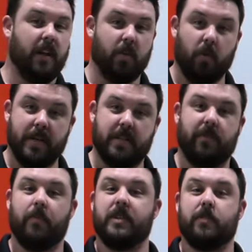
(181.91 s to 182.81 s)
In the rest of
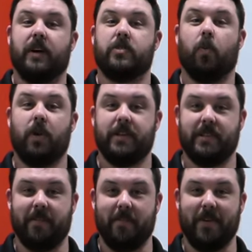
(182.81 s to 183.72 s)
them, it's about
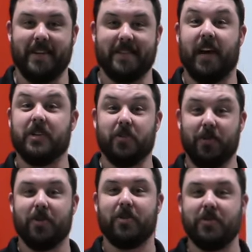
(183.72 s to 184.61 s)
27 PSI. So
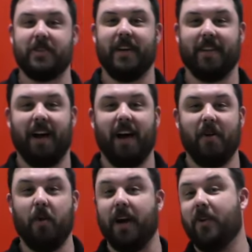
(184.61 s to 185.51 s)
when you're cruising down the
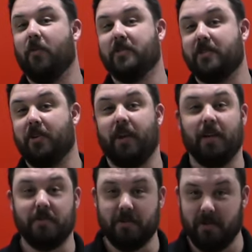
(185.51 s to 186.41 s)
highway and it wants to go
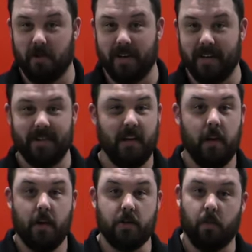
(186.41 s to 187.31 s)
down to 20,
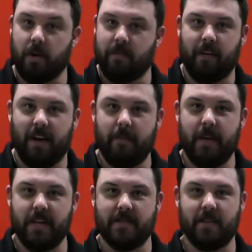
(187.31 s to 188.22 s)
25
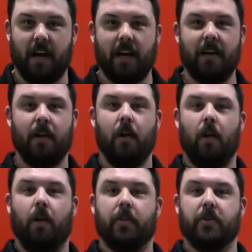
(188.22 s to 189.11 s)
PSI,
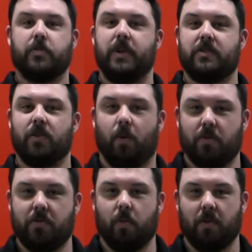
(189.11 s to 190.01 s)
those piston
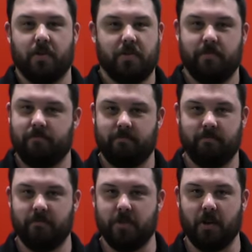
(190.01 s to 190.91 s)
oil squirters
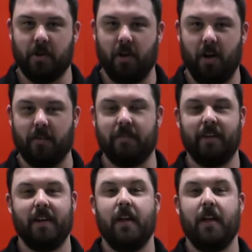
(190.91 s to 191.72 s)
turn off.